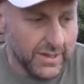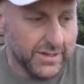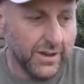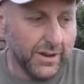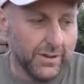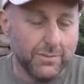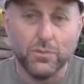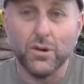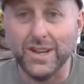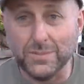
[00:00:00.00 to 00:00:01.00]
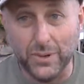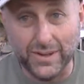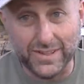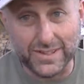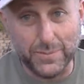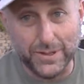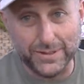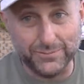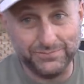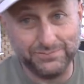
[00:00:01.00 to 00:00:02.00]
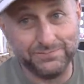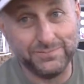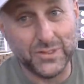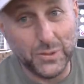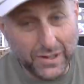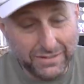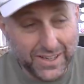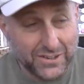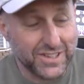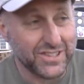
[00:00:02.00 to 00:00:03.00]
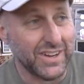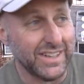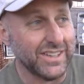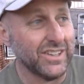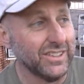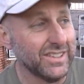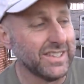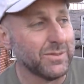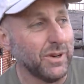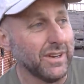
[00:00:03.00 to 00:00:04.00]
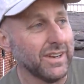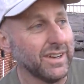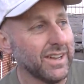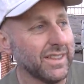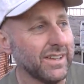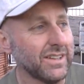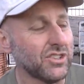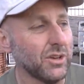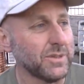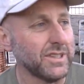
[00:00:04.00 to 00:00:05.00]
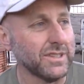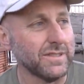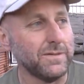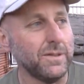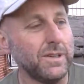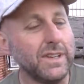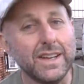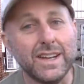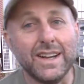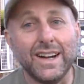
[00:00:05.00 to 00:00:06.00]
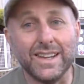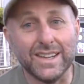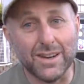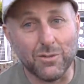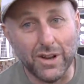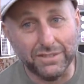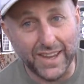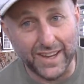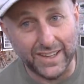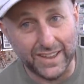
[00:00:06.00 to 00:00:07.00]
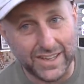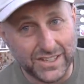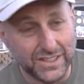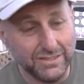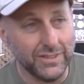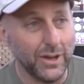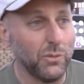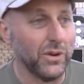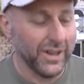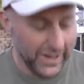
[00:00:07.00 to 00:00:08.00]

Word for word: so price point on this bow. 1200 Australian dollars is what another shop sells it for. I did a rough calculation on what